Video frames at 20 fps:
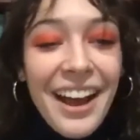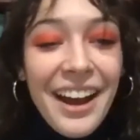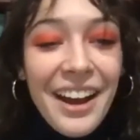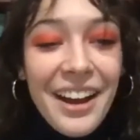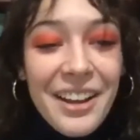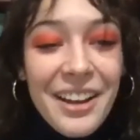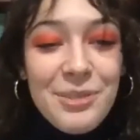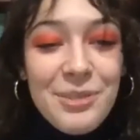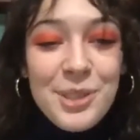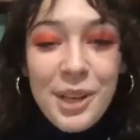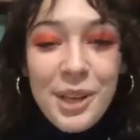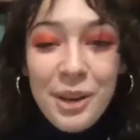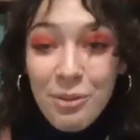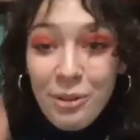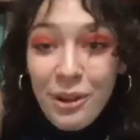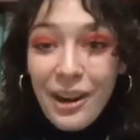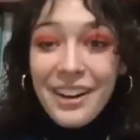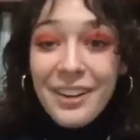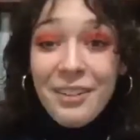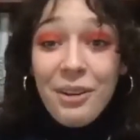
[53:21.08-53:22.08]
It was like
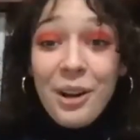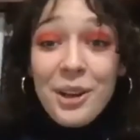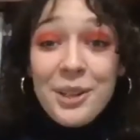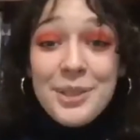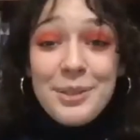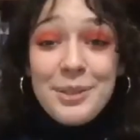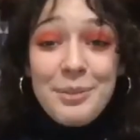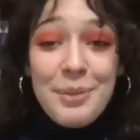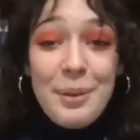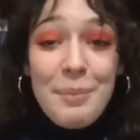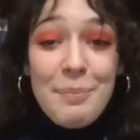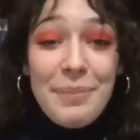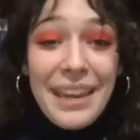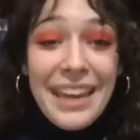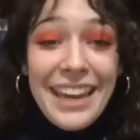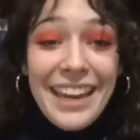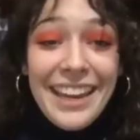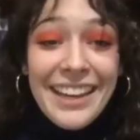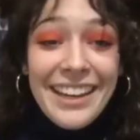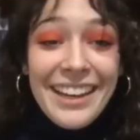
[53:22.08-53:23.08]
right across from the
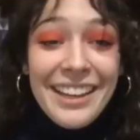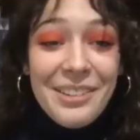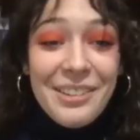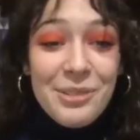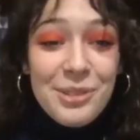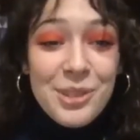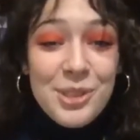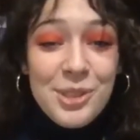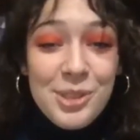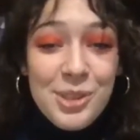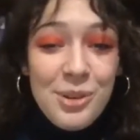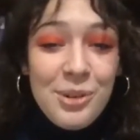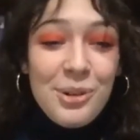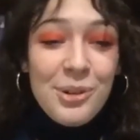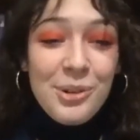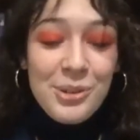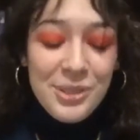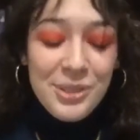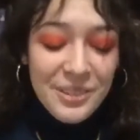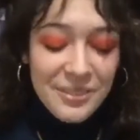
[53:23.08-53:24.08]
bean. It was so
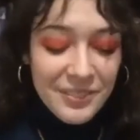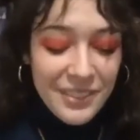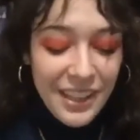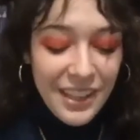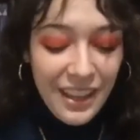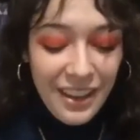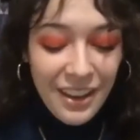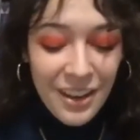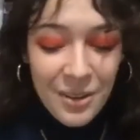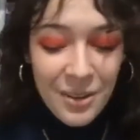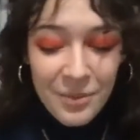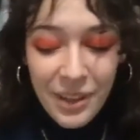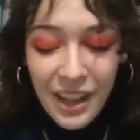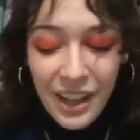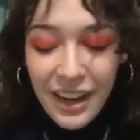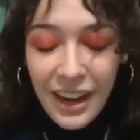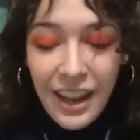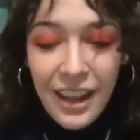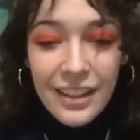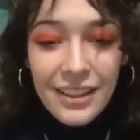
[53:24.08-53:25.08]
cool. And
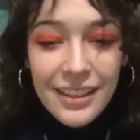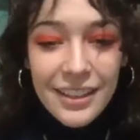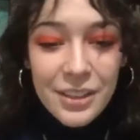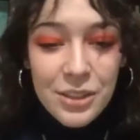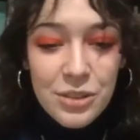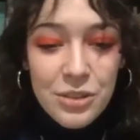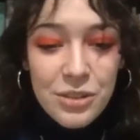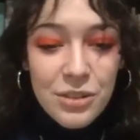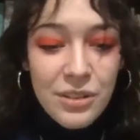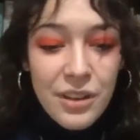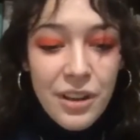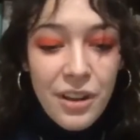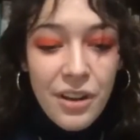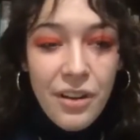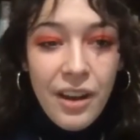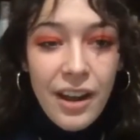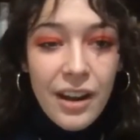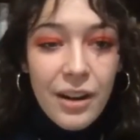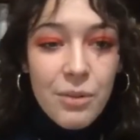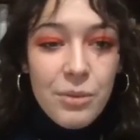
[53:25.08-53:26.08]
I had like a studio
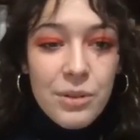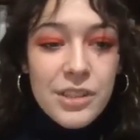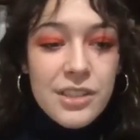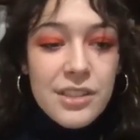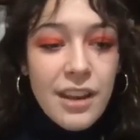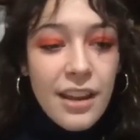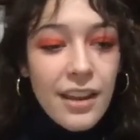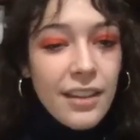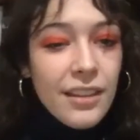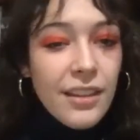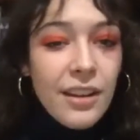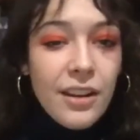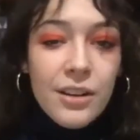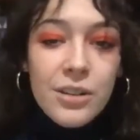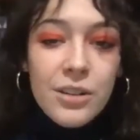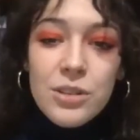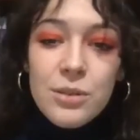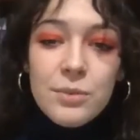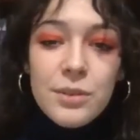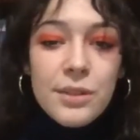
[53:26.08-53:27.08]
and I would stay in there and
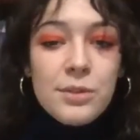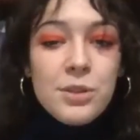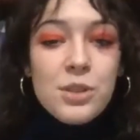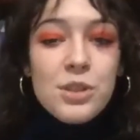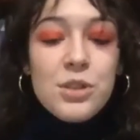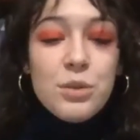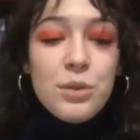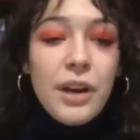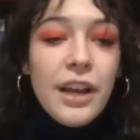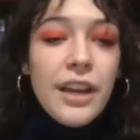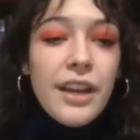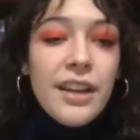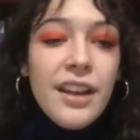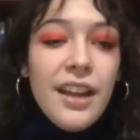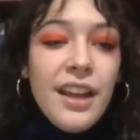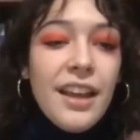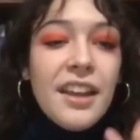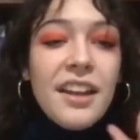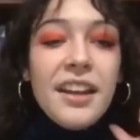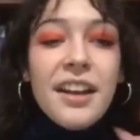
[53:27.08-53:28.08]
sometimes just write.
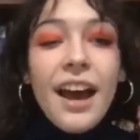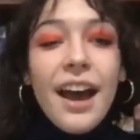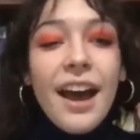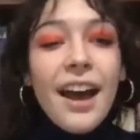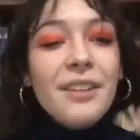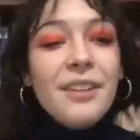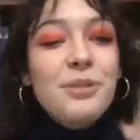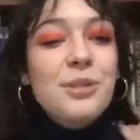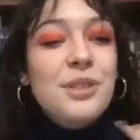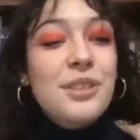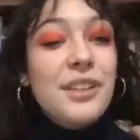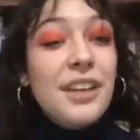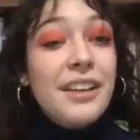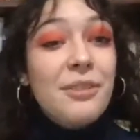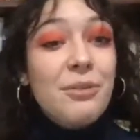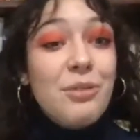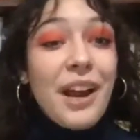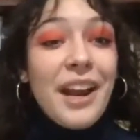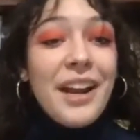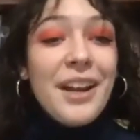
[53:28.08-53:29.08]
And I was like
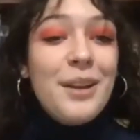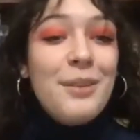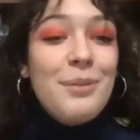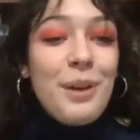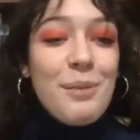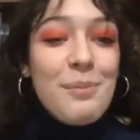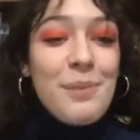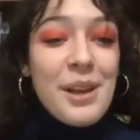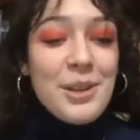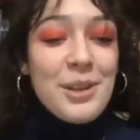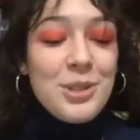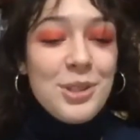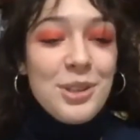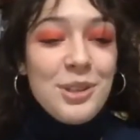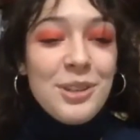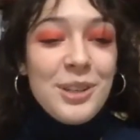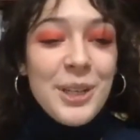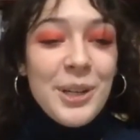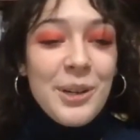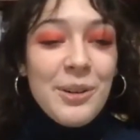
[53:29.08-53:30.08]
writing about my
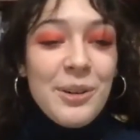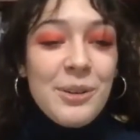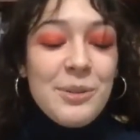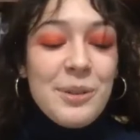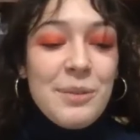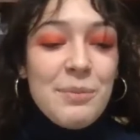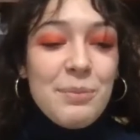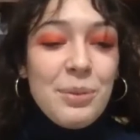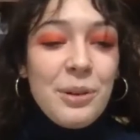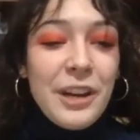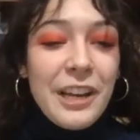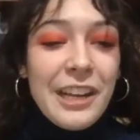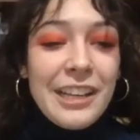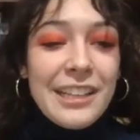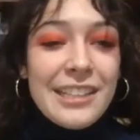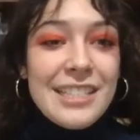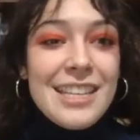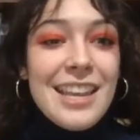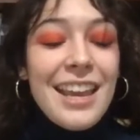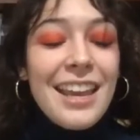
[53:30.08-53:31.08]
studio at one point and
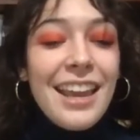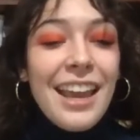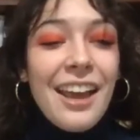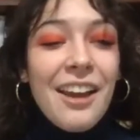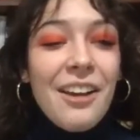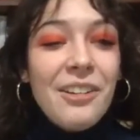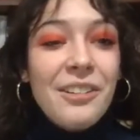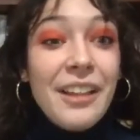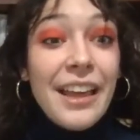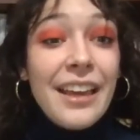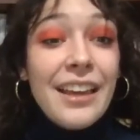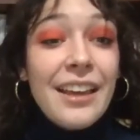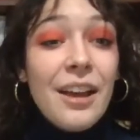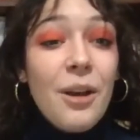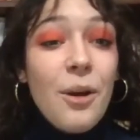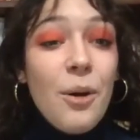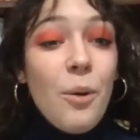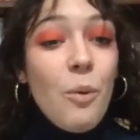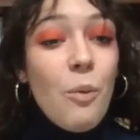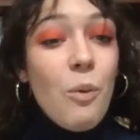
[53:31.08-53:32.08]
saying how like
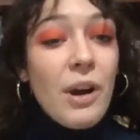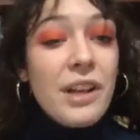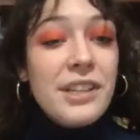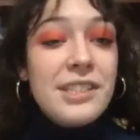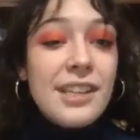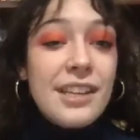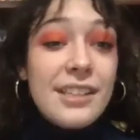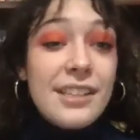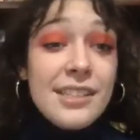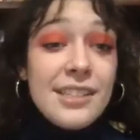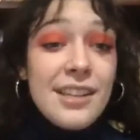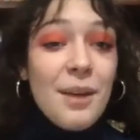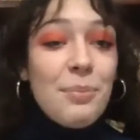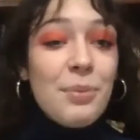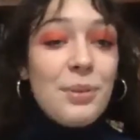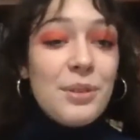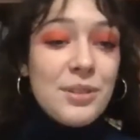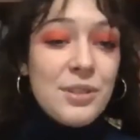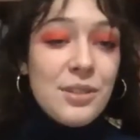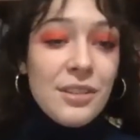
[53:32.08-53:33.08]
once I step
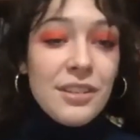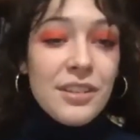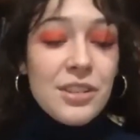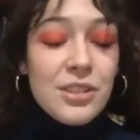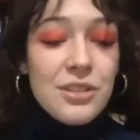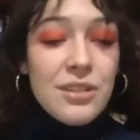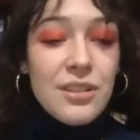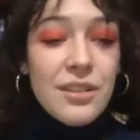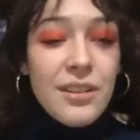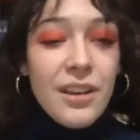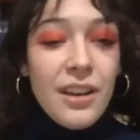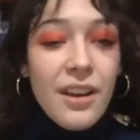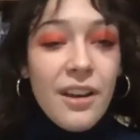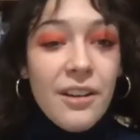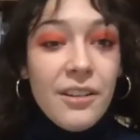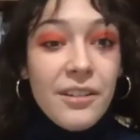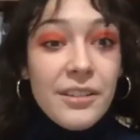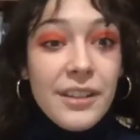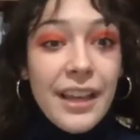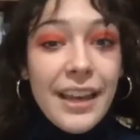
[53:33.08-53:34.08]
into the
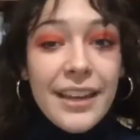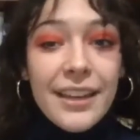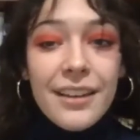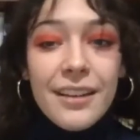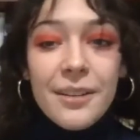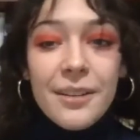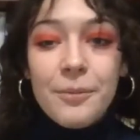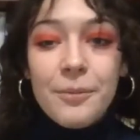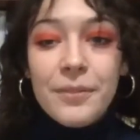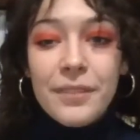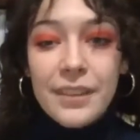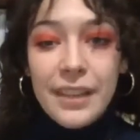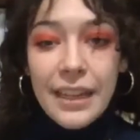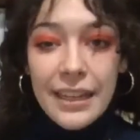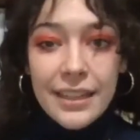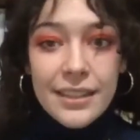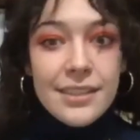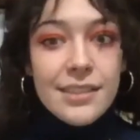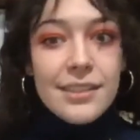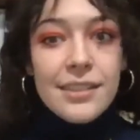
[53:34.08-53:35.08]
studio, like
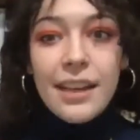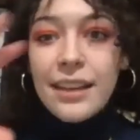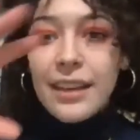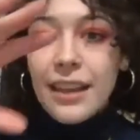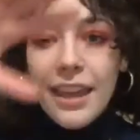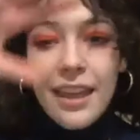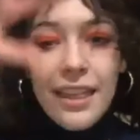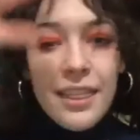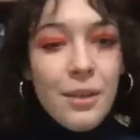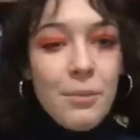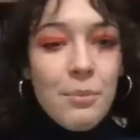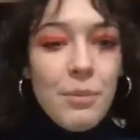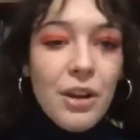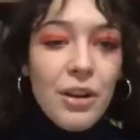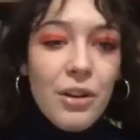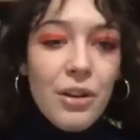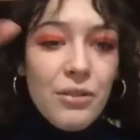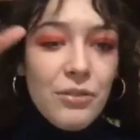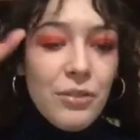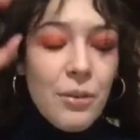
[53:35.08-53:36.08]
it's like in the
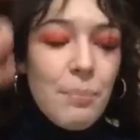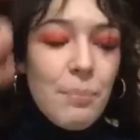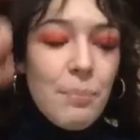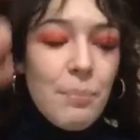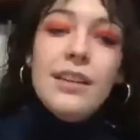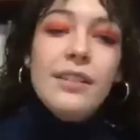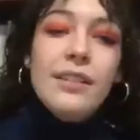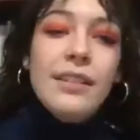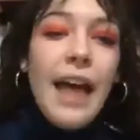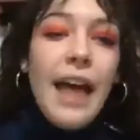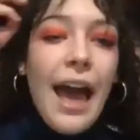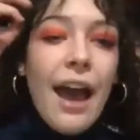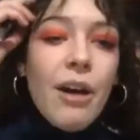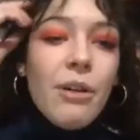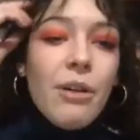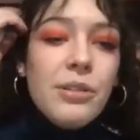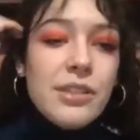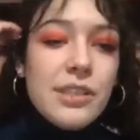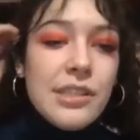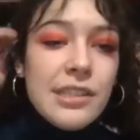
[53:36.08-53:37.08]
middle of a busy,
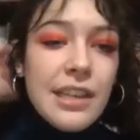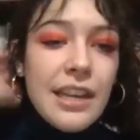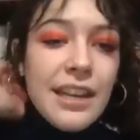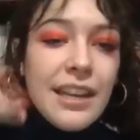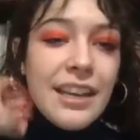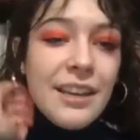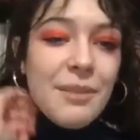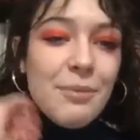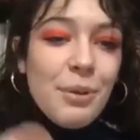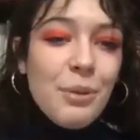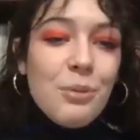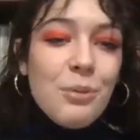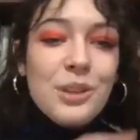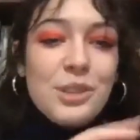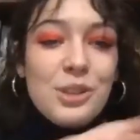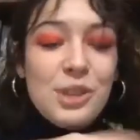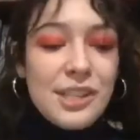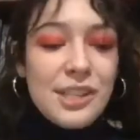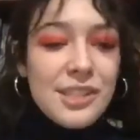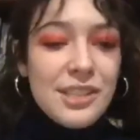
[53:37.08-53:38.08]
loud city, but
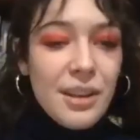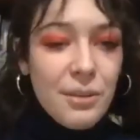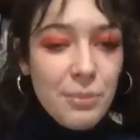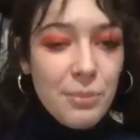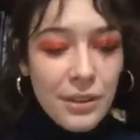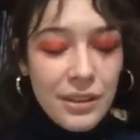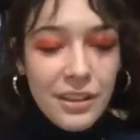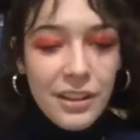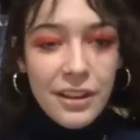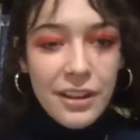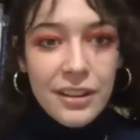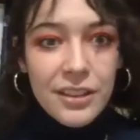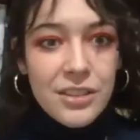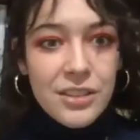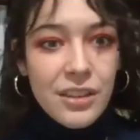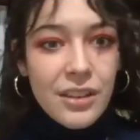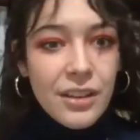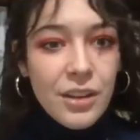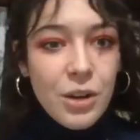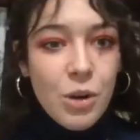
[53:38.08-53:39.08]
once I step in there,
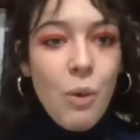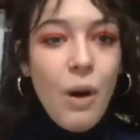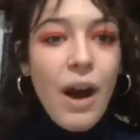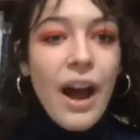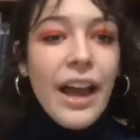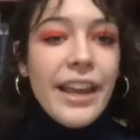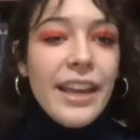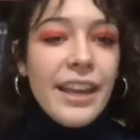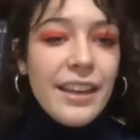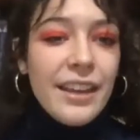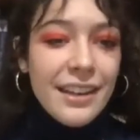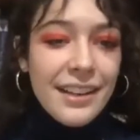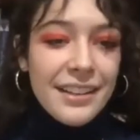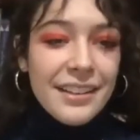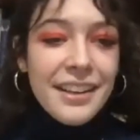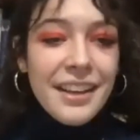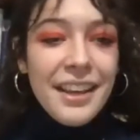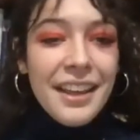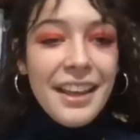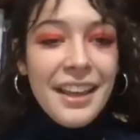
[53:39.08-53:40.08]
it's like quiet and
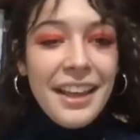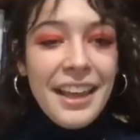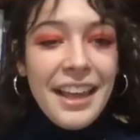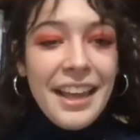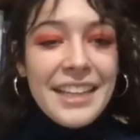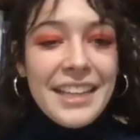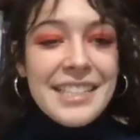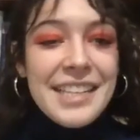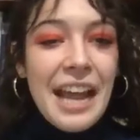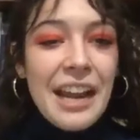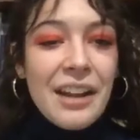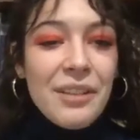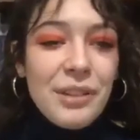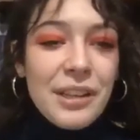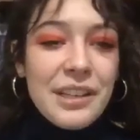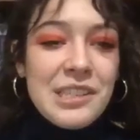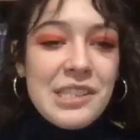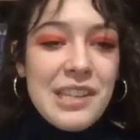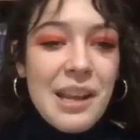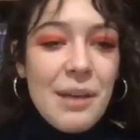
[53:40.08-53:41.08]
it's kind of
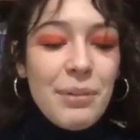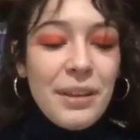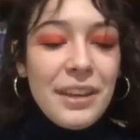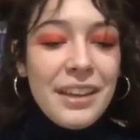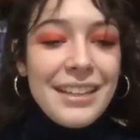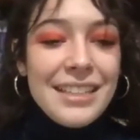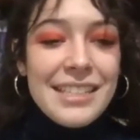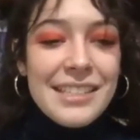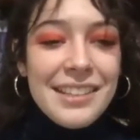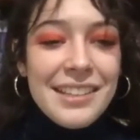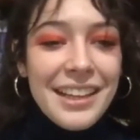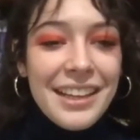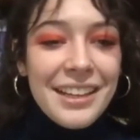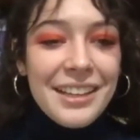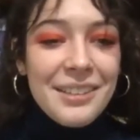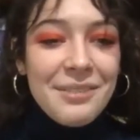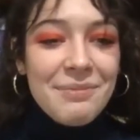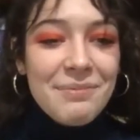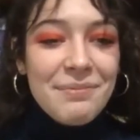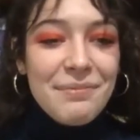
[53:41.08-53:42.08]
like stepping into like
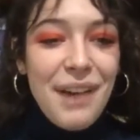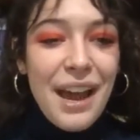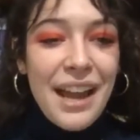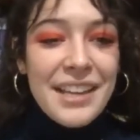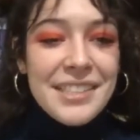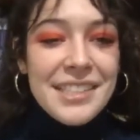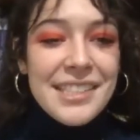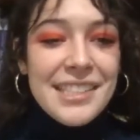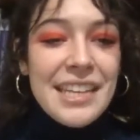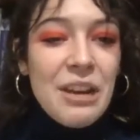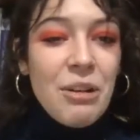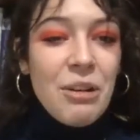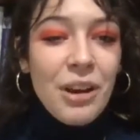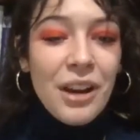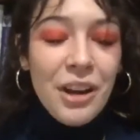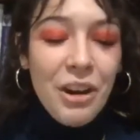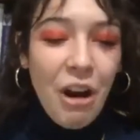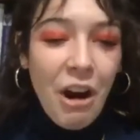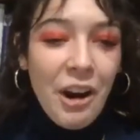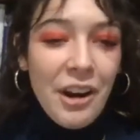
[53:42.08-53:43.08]
my
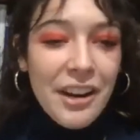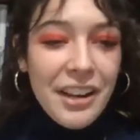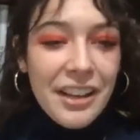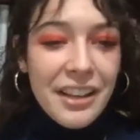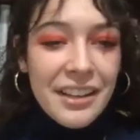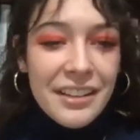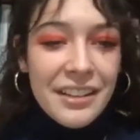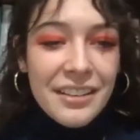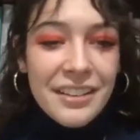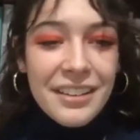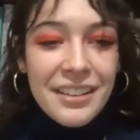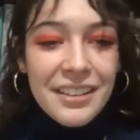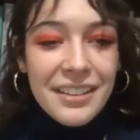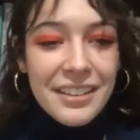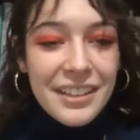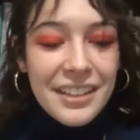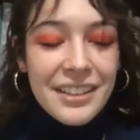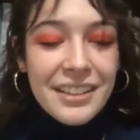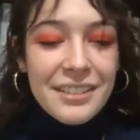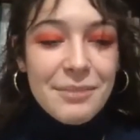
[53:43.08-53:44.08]
secret garden
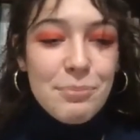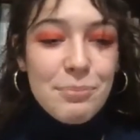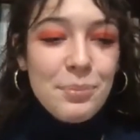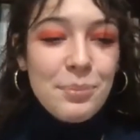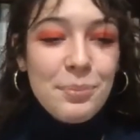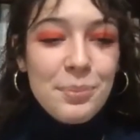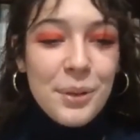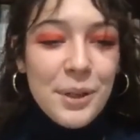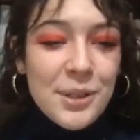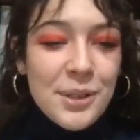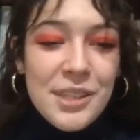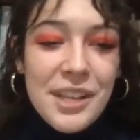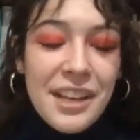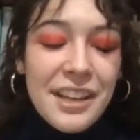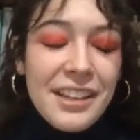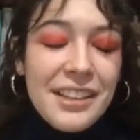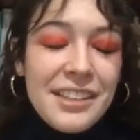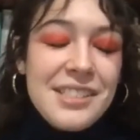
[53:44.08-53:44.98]
per se.